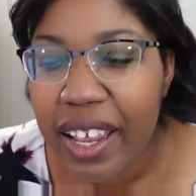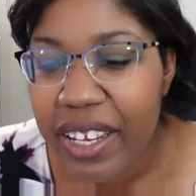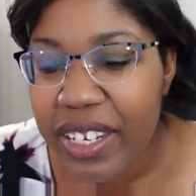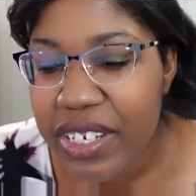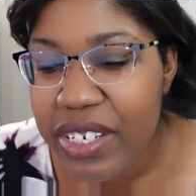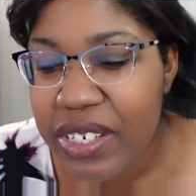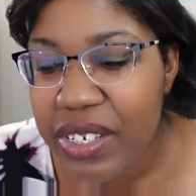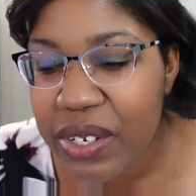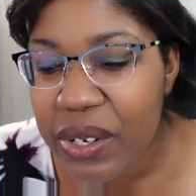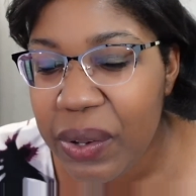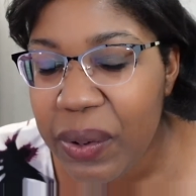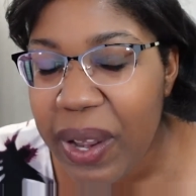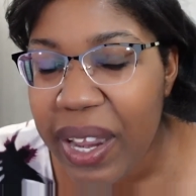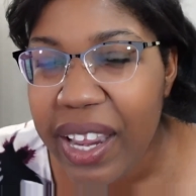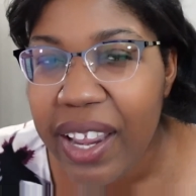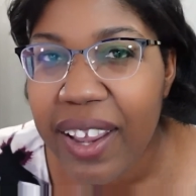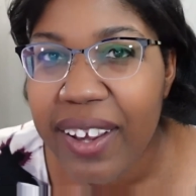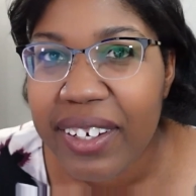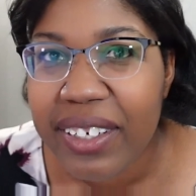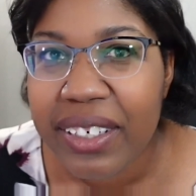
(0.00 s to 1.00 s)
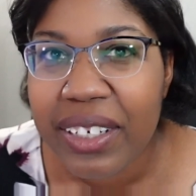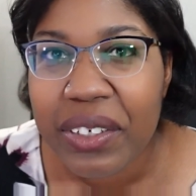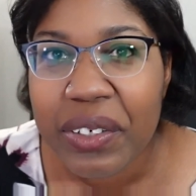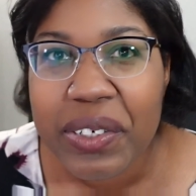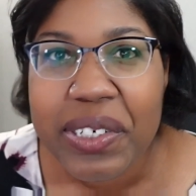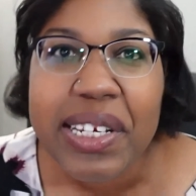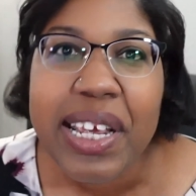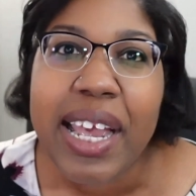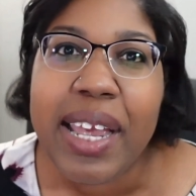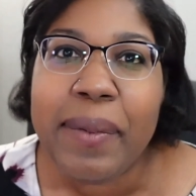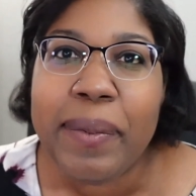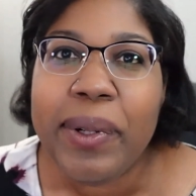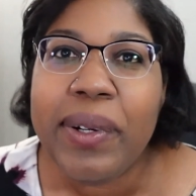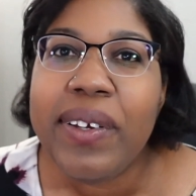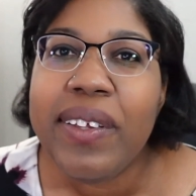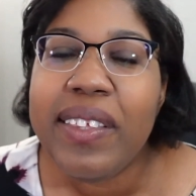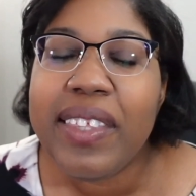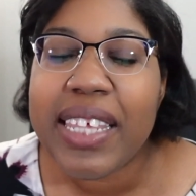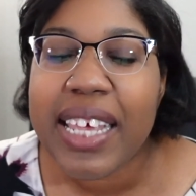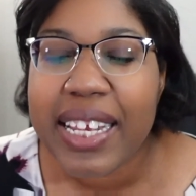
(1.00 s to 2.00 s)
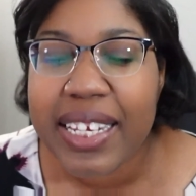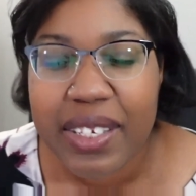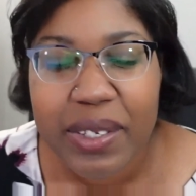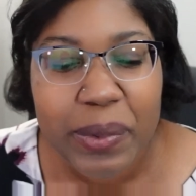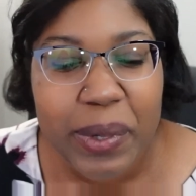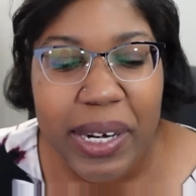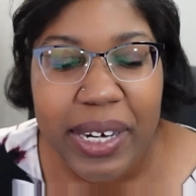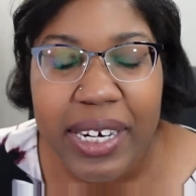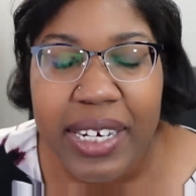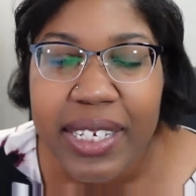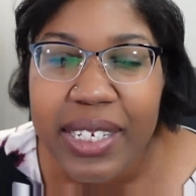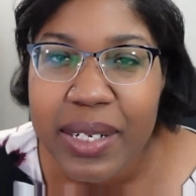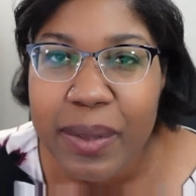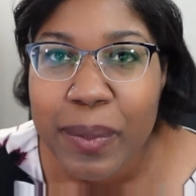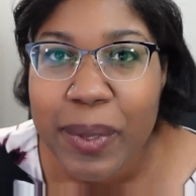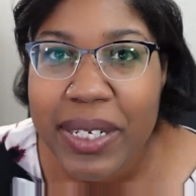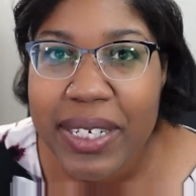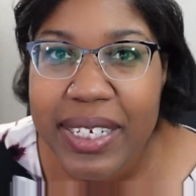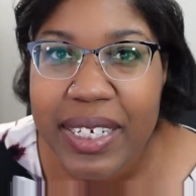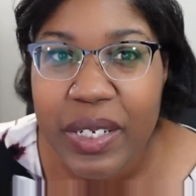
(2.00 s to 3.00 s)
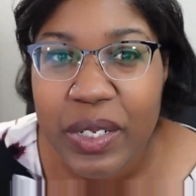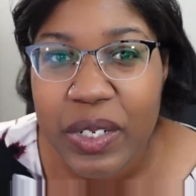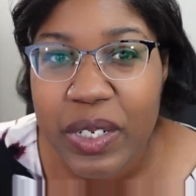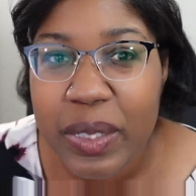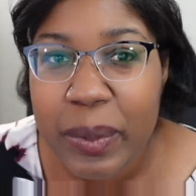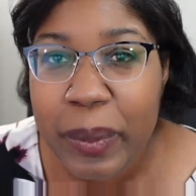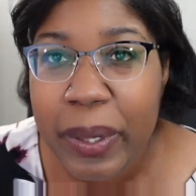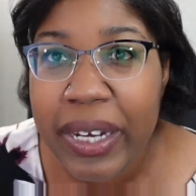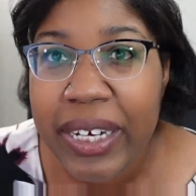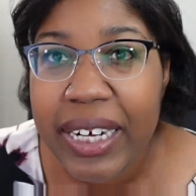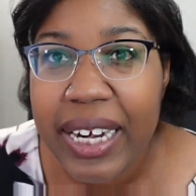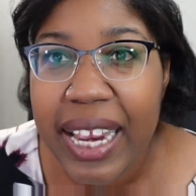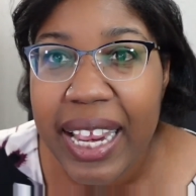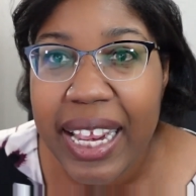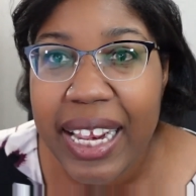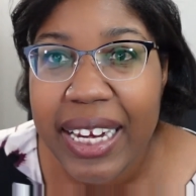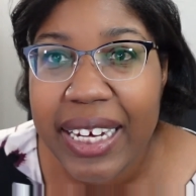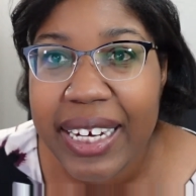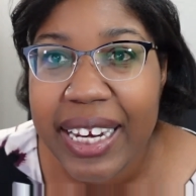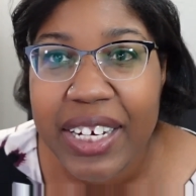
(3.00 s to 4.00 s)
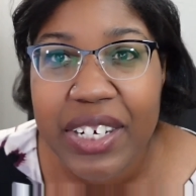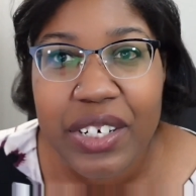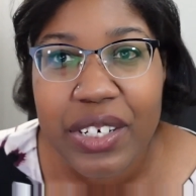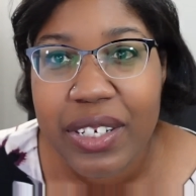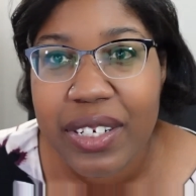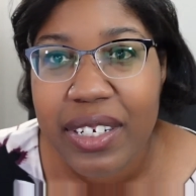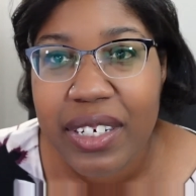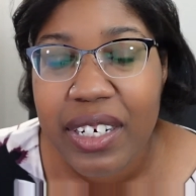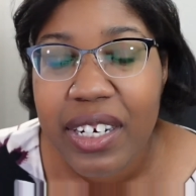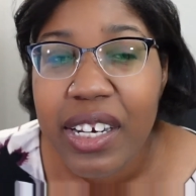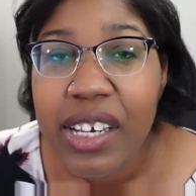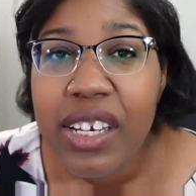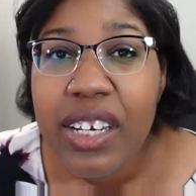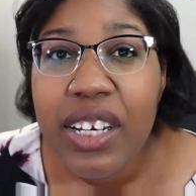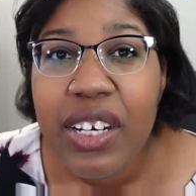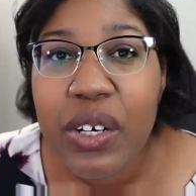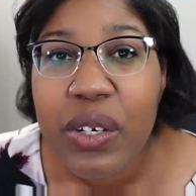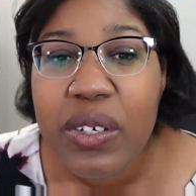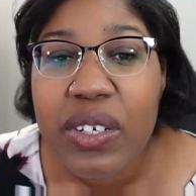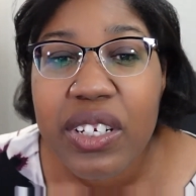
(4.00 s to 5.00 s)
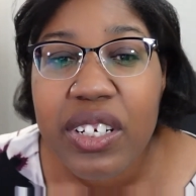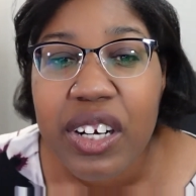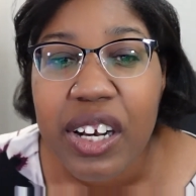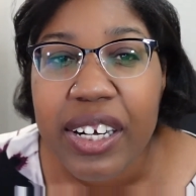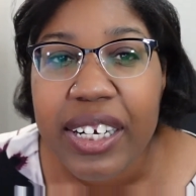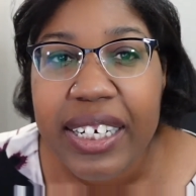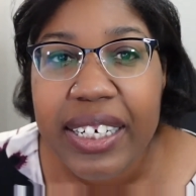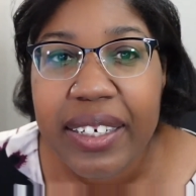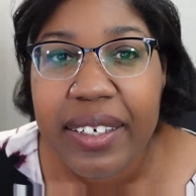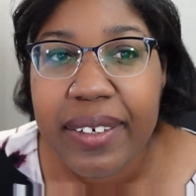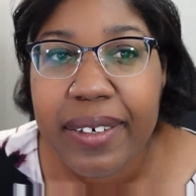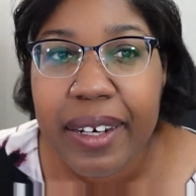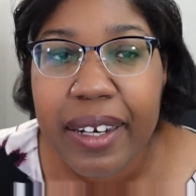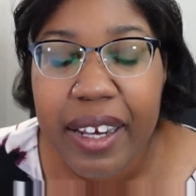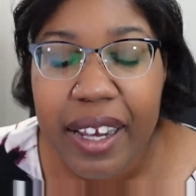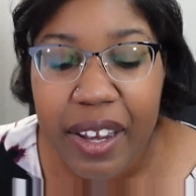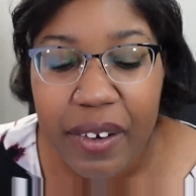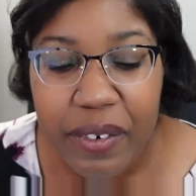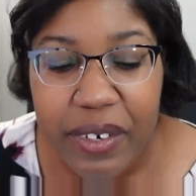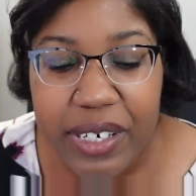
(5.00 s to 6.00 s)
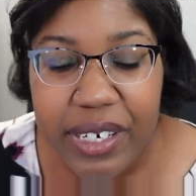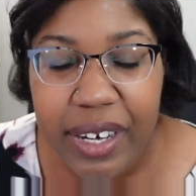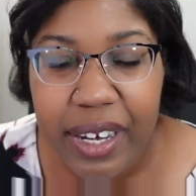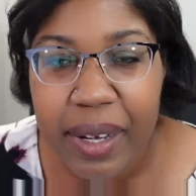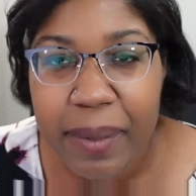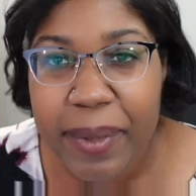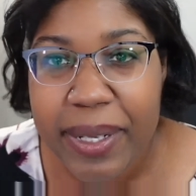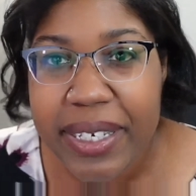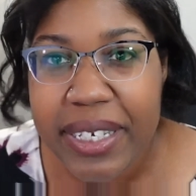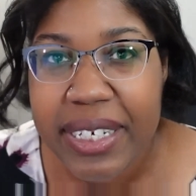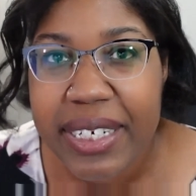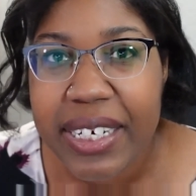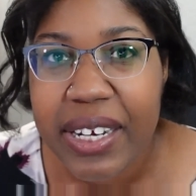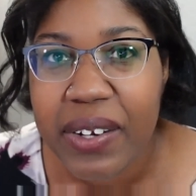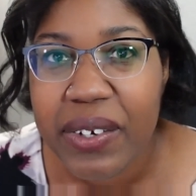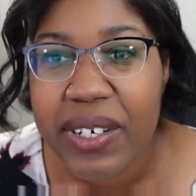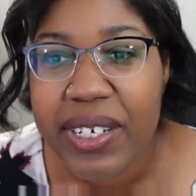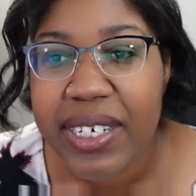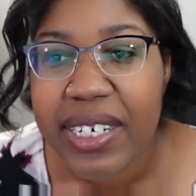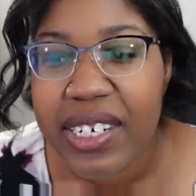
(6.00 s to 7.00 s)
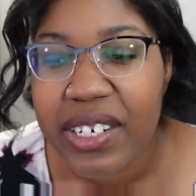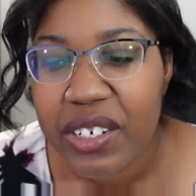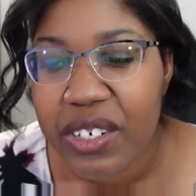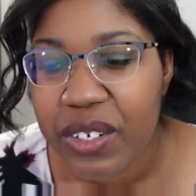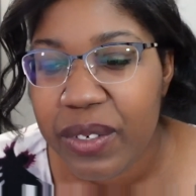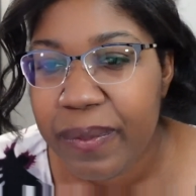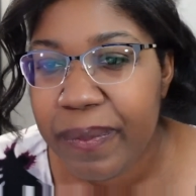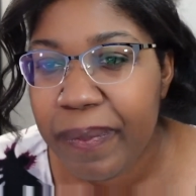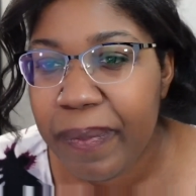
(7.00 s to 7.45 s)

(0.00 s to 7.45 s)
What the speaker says: So I got a little timer that's right next to my stitchy spot, and I just, start it every time I sit down to stitch.